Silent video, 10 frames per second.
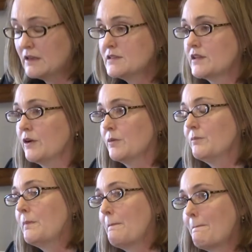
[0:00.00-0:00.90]

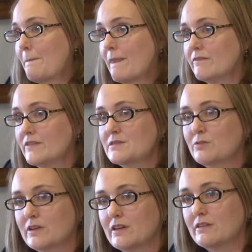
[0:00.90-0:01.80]
So at this
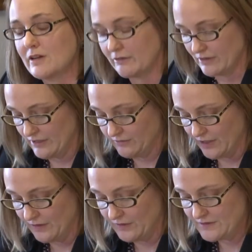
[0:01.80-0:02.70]
point, the threat really
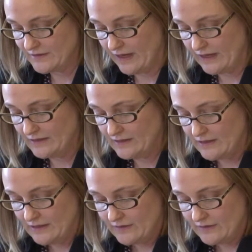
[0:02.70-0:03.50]
grows that